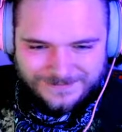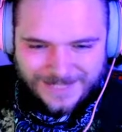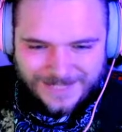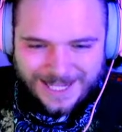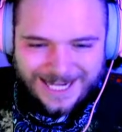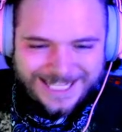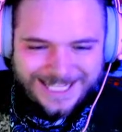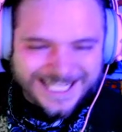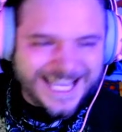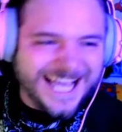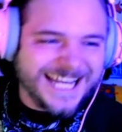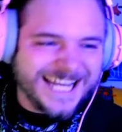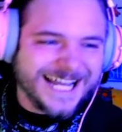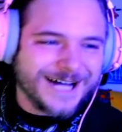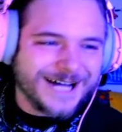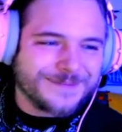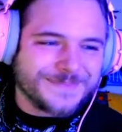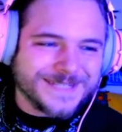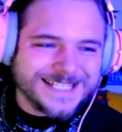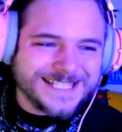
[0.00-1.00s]
I can't
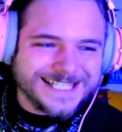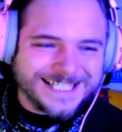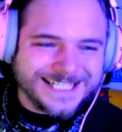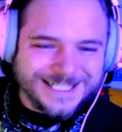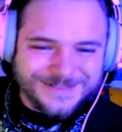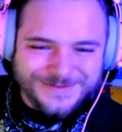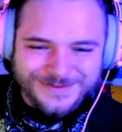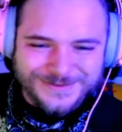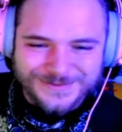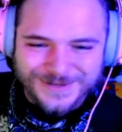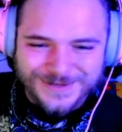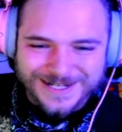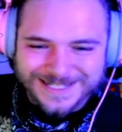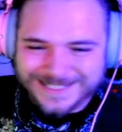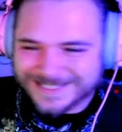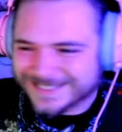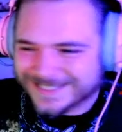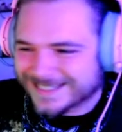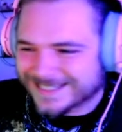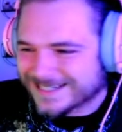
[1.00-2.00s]
help it, Stephen
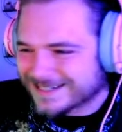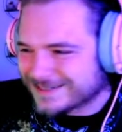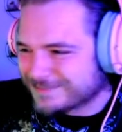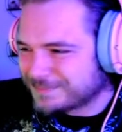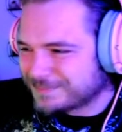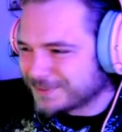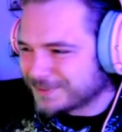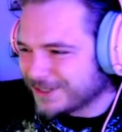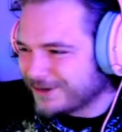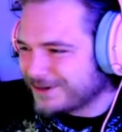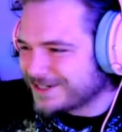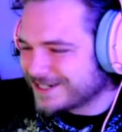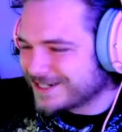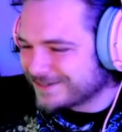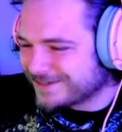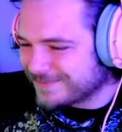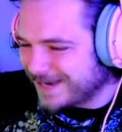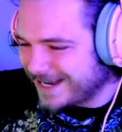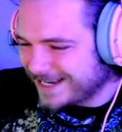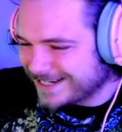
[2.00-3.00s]
White. Blowing your
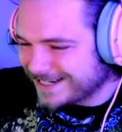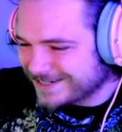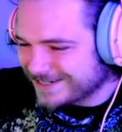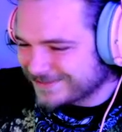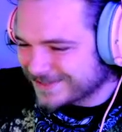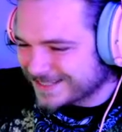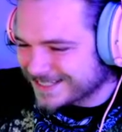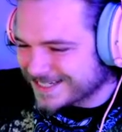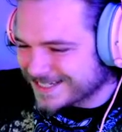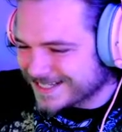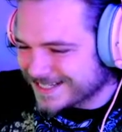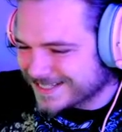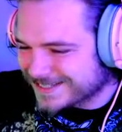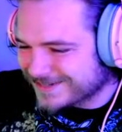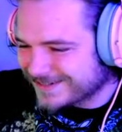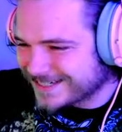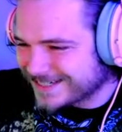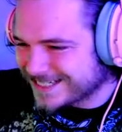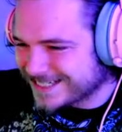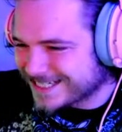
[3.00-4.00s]
mind with these
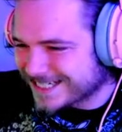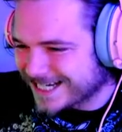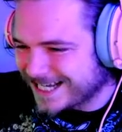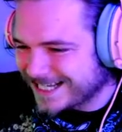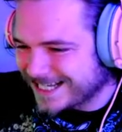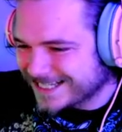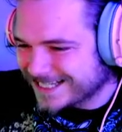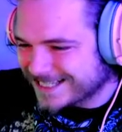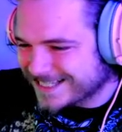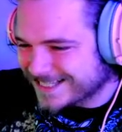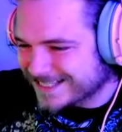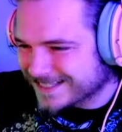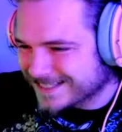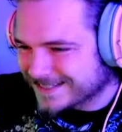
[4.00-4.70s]
screenshots.